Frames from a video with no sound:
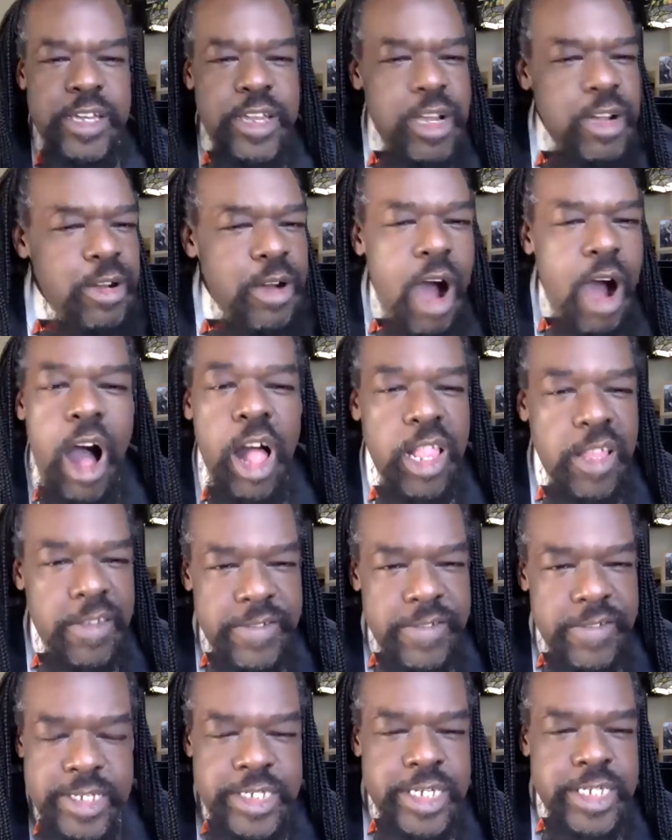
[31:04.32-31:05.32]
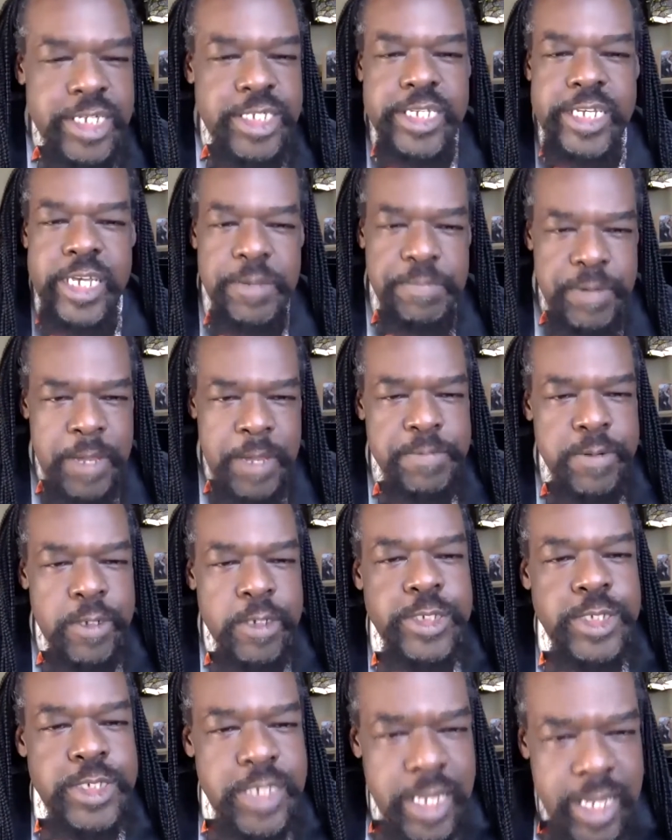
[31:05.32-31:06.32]
all of it. Just get people
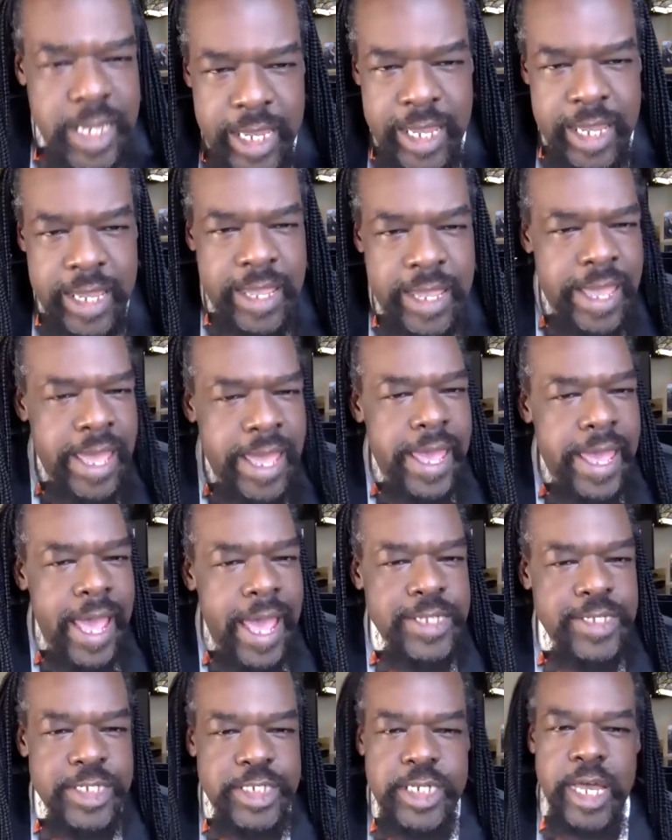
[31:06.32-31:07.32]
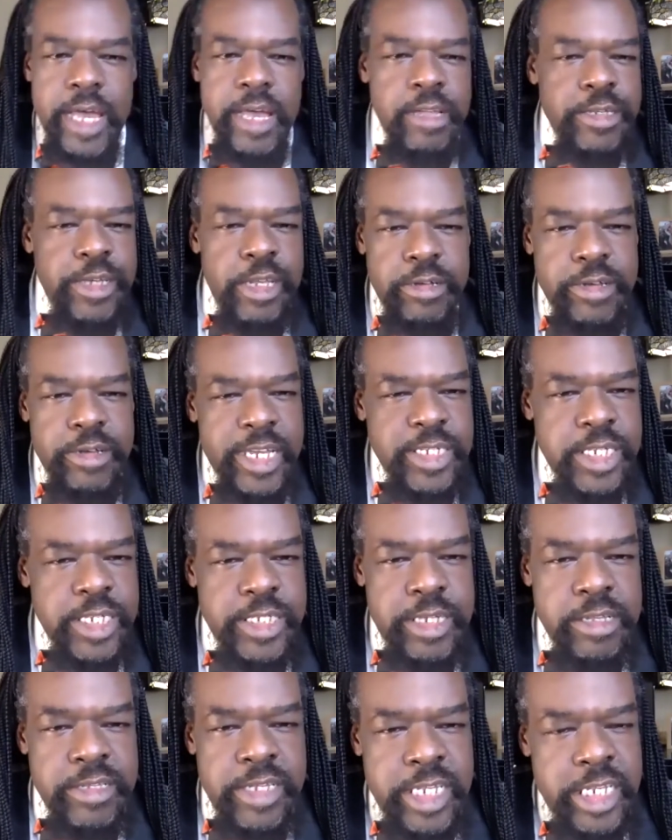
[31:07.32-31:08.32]
singing. As a child, you don't
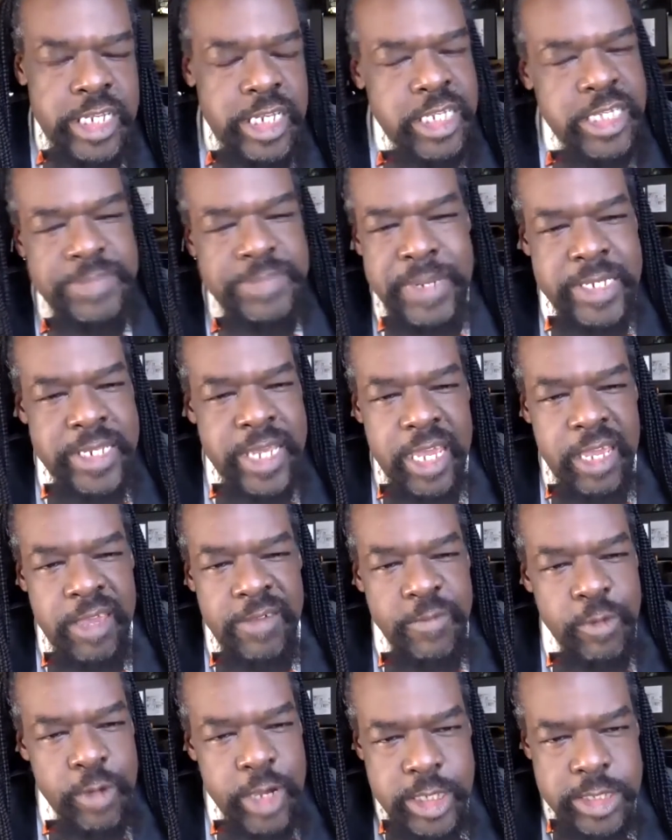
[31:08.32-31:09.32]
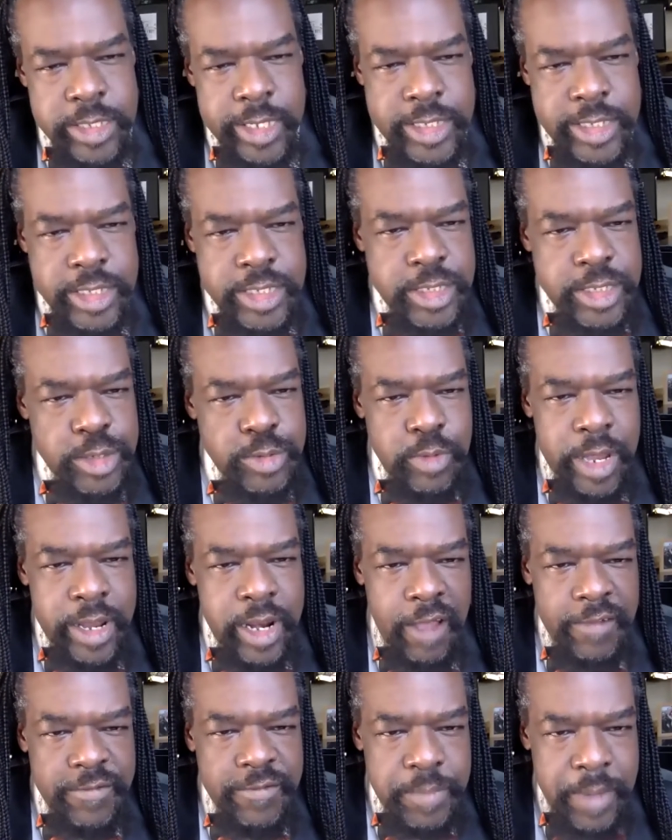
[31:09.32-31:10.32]
necessarily need to be taking voice lessons right
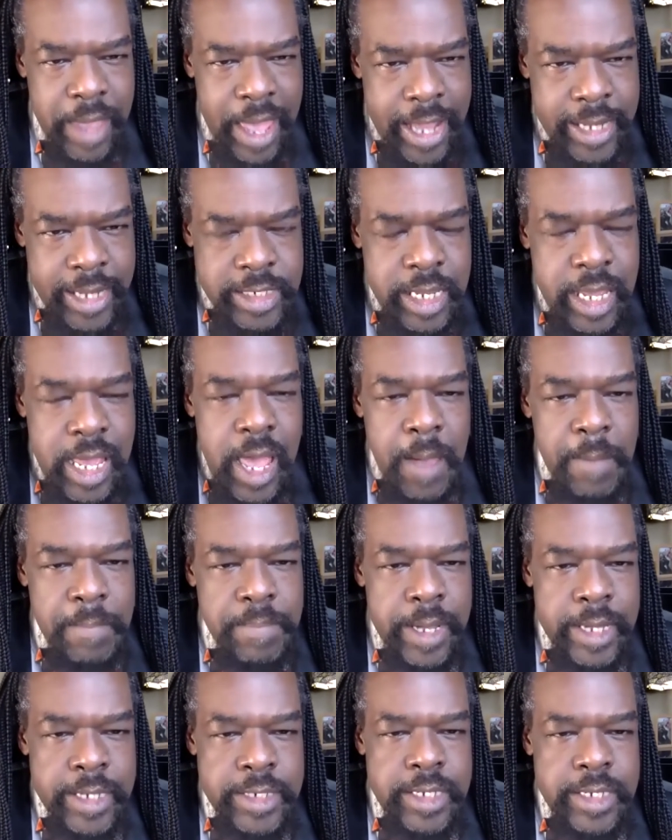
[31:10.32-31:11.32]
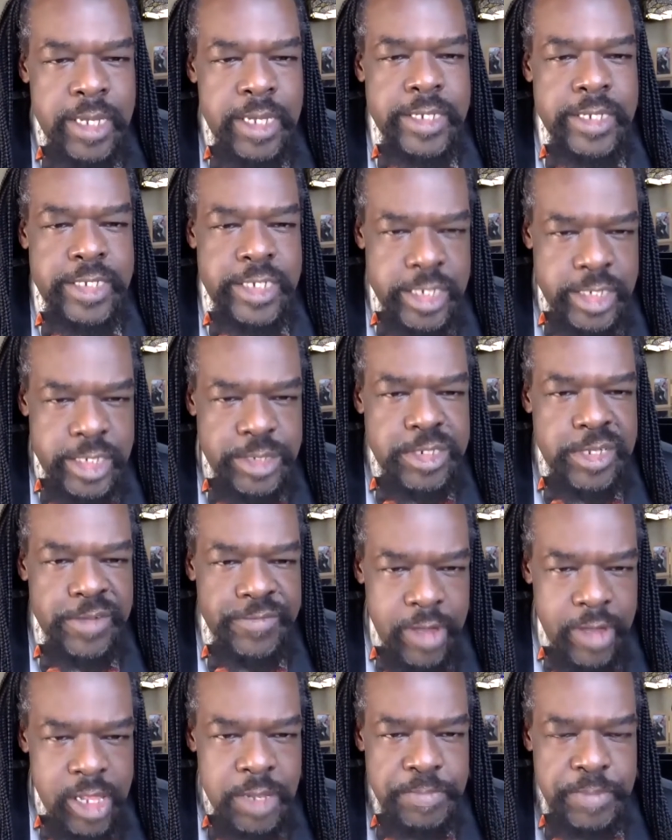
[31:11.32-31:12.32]
off the bat, but just
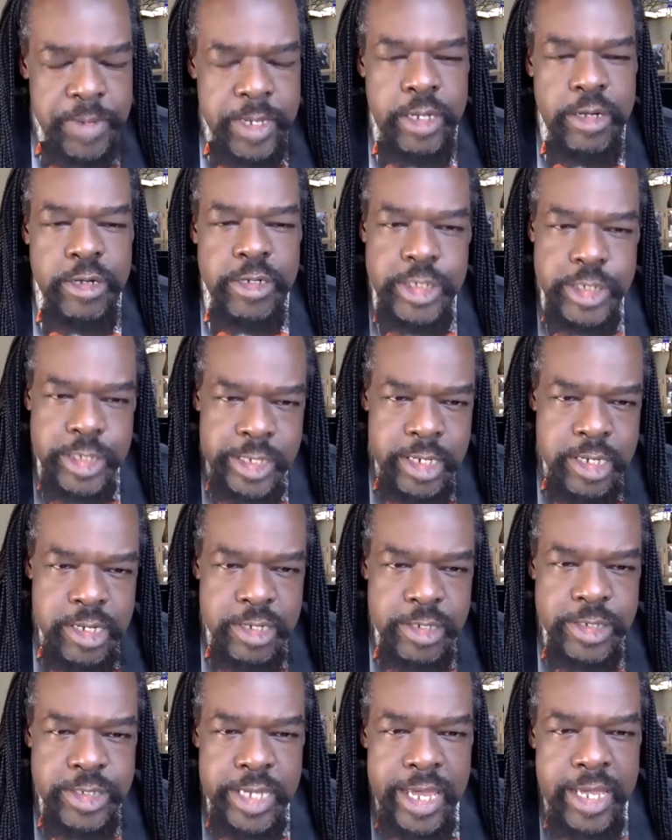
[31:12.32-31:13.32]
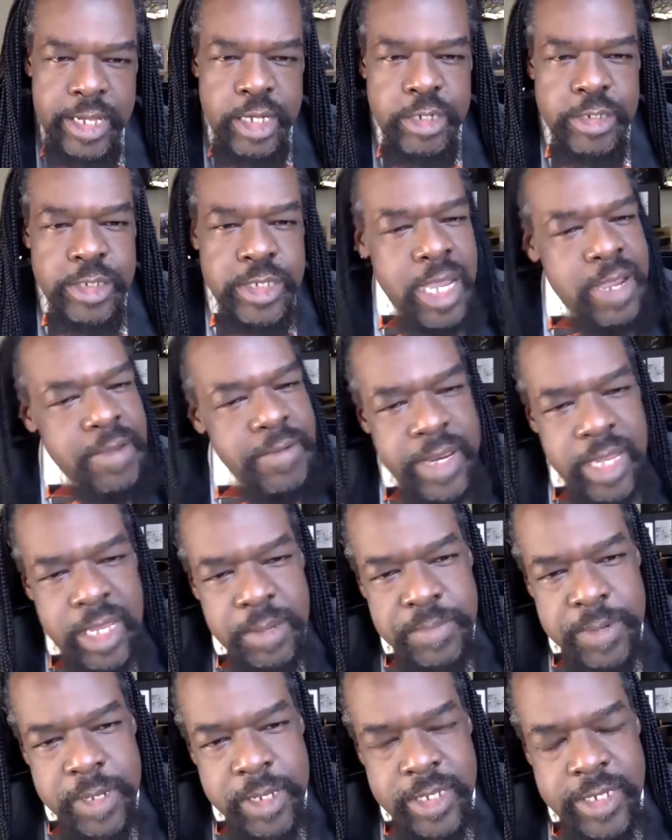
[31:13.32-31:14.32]
developing your skills and your sight reading
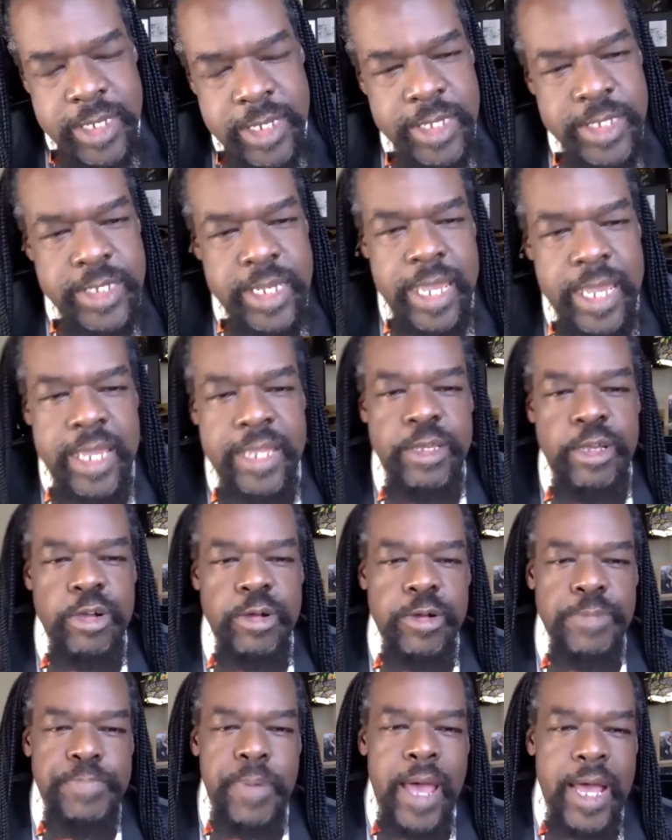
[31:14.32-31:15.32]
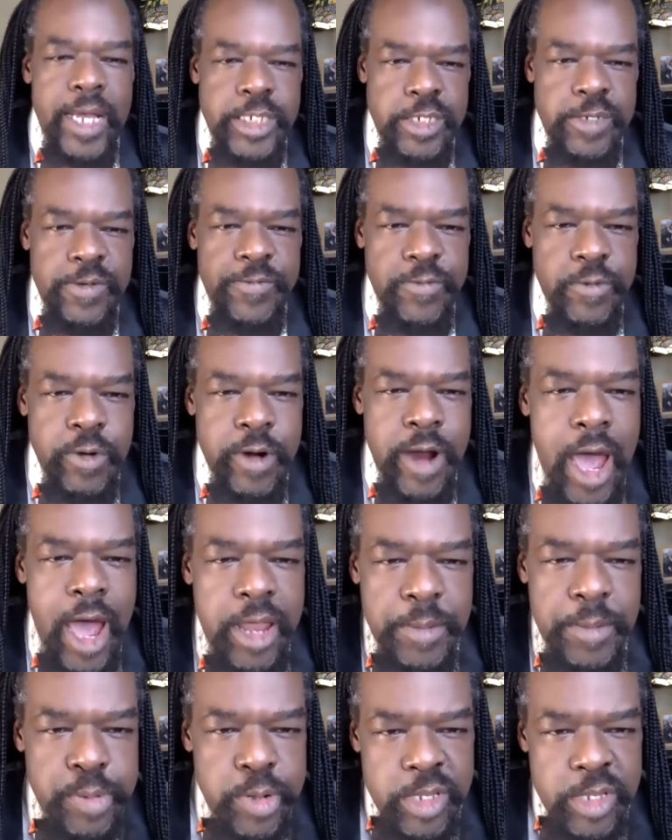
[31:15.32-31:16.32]
abilities and your passion for how to
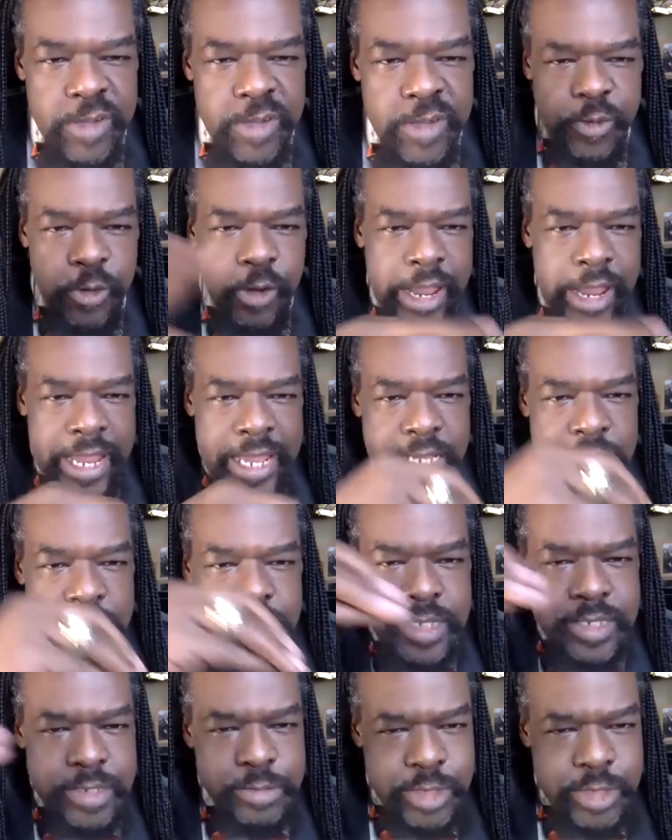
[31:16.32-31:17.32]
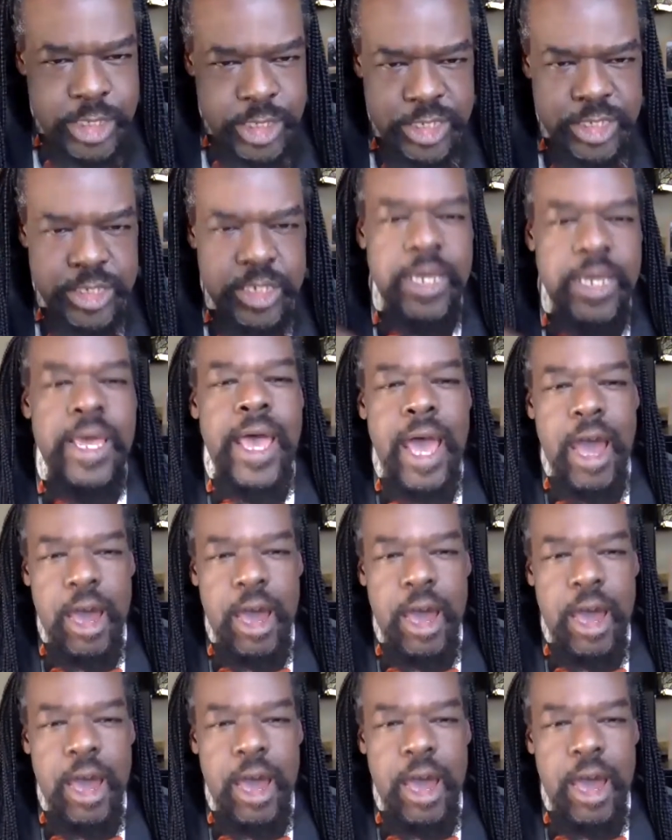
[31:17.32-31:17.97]
pull a phrase, which is how to